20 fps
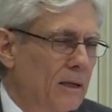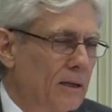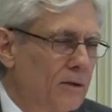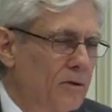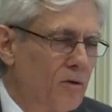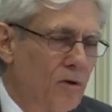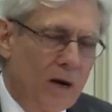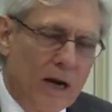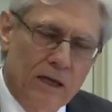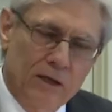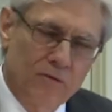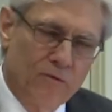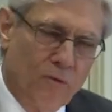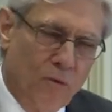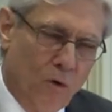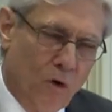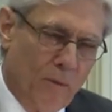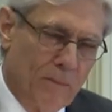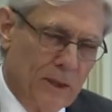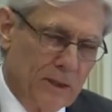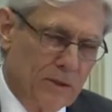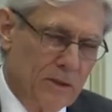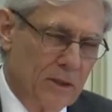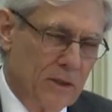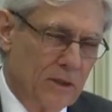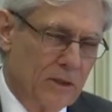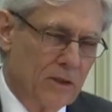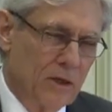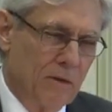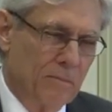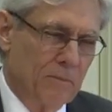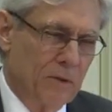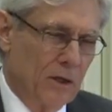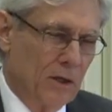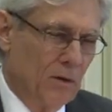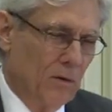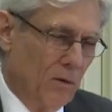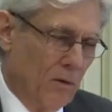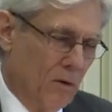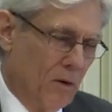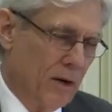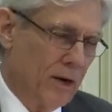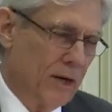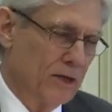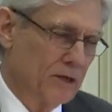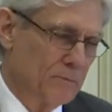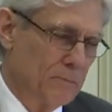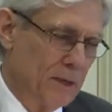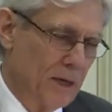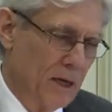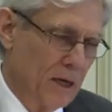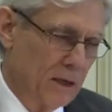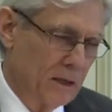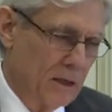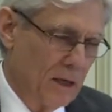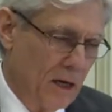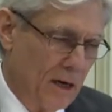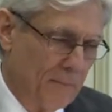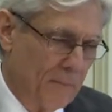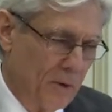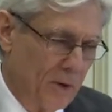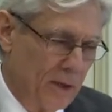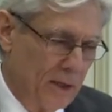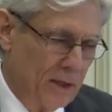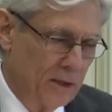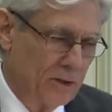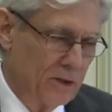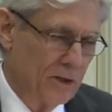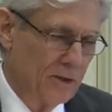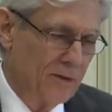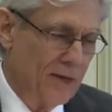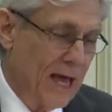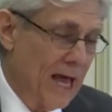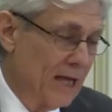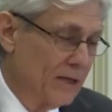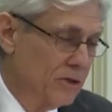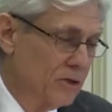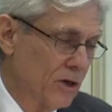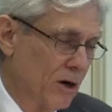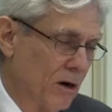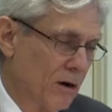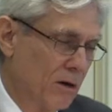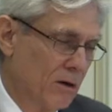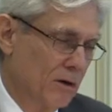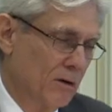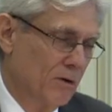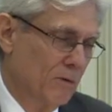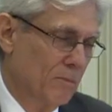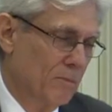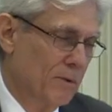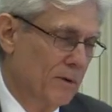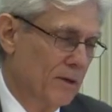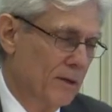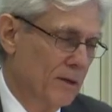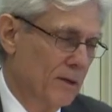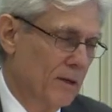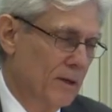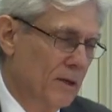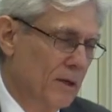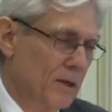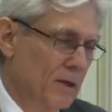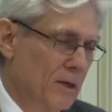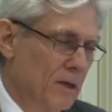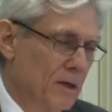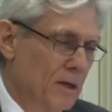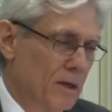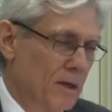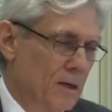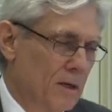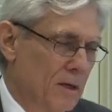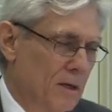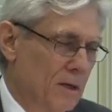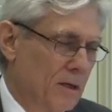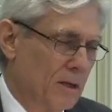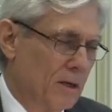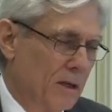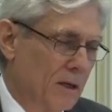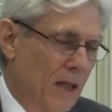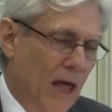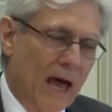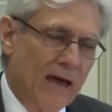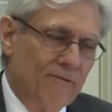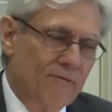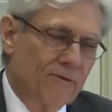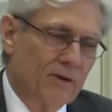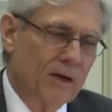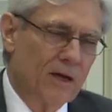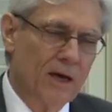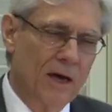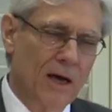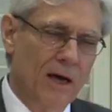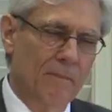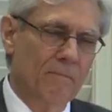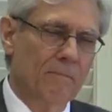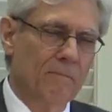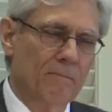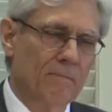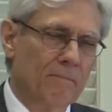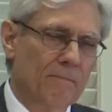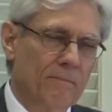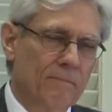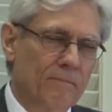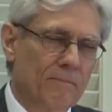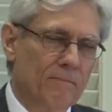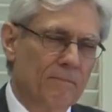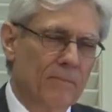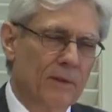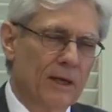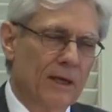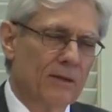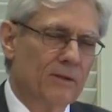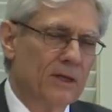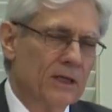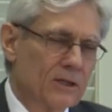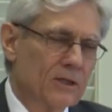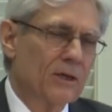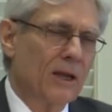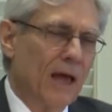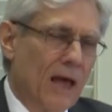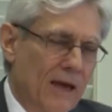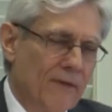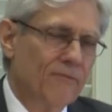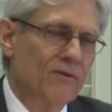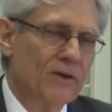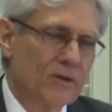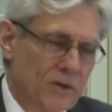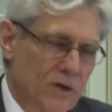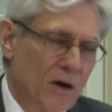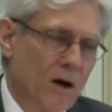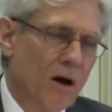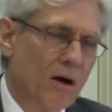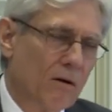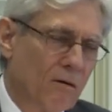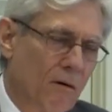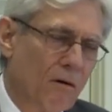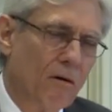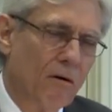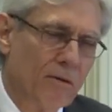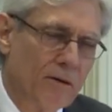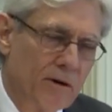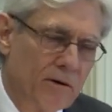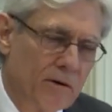and transform us into something glorious beyond comprehension. That's our hope. Life to come. This life is not all